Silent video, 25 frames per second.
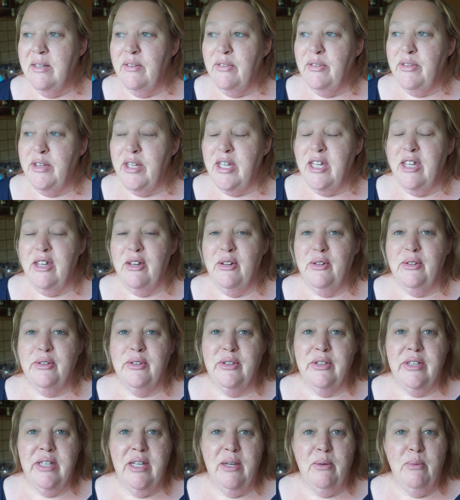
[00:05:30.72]
The other
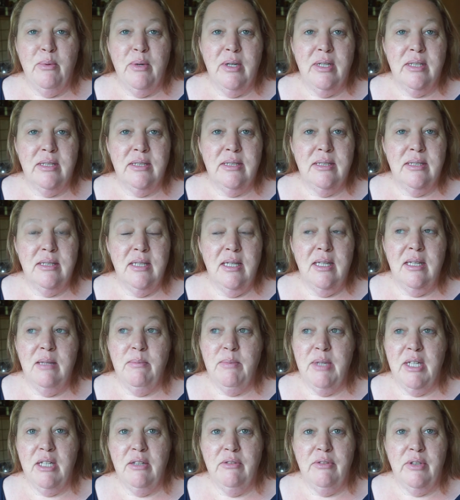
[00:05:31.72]
thing was, in the
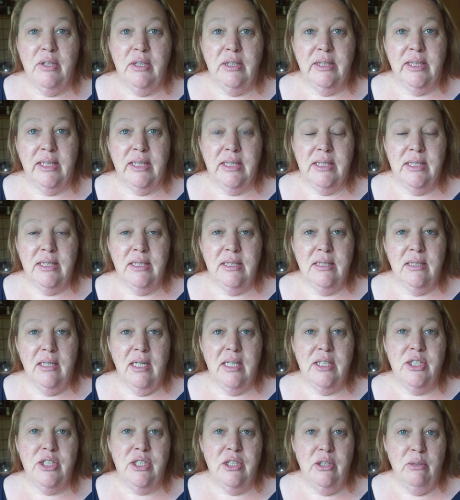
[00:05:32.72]
middle of all that,
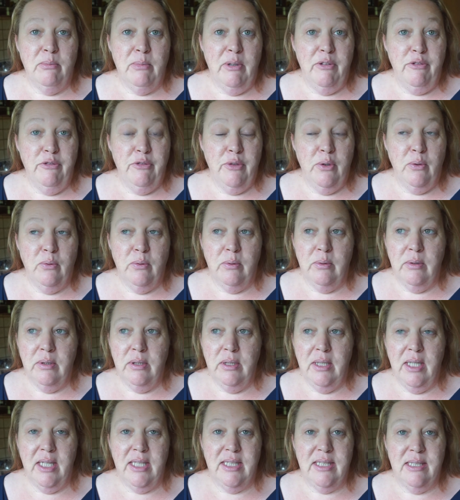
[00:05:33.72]
as you know, my phone
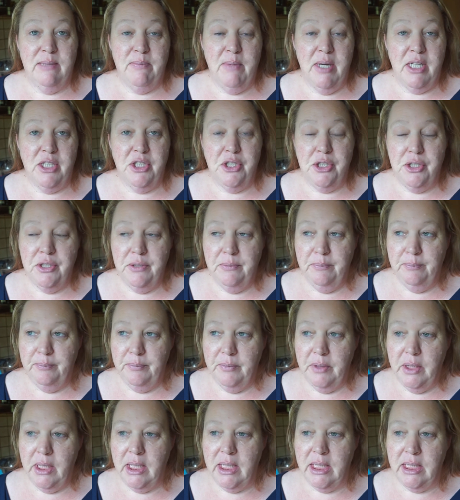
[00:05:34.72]
had smashed,
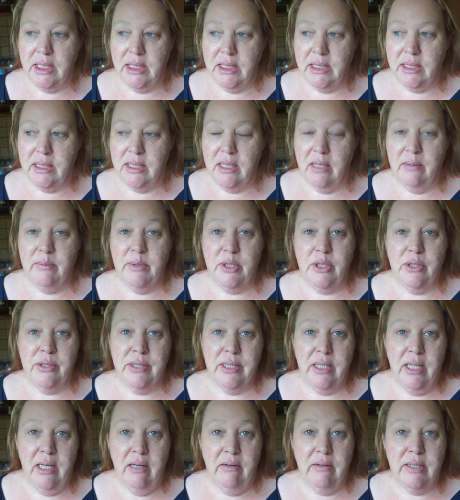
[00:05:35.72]
and I was
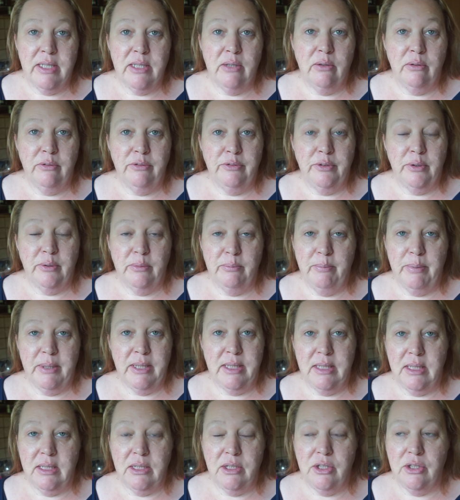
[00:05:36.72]
using Kerry's old phone, about
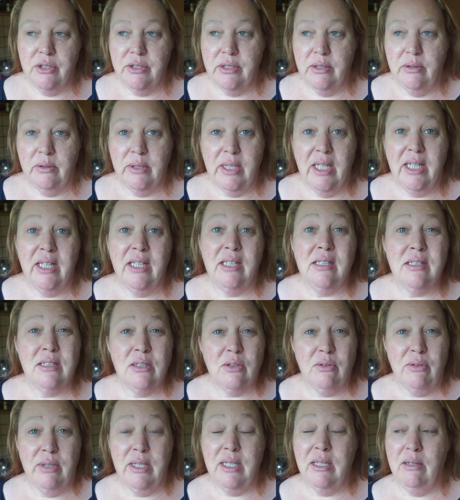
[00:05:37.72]
6 years old, and its screen,